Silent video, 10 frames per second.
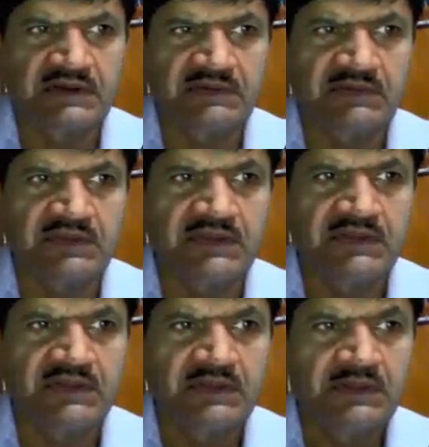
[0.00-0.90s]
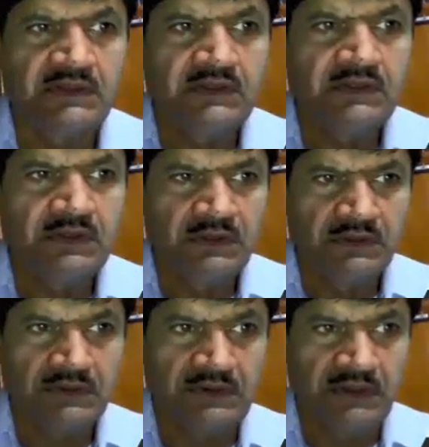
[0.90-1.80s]
Okay,
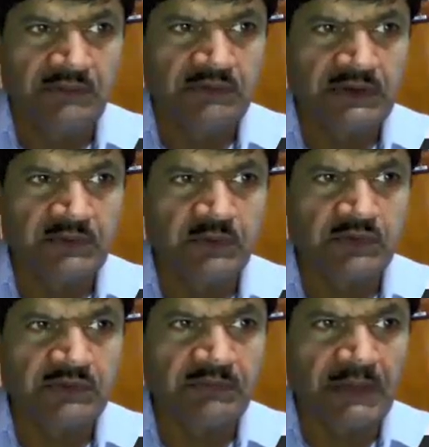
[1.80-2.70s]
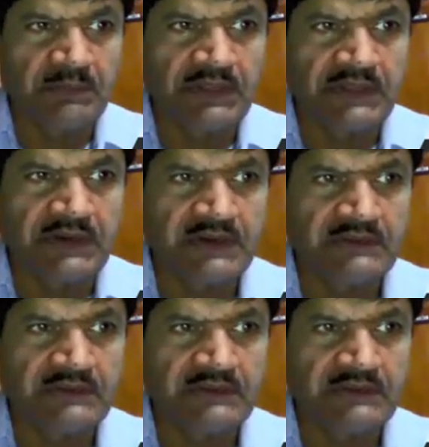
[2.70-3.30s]
now you can go to the map layer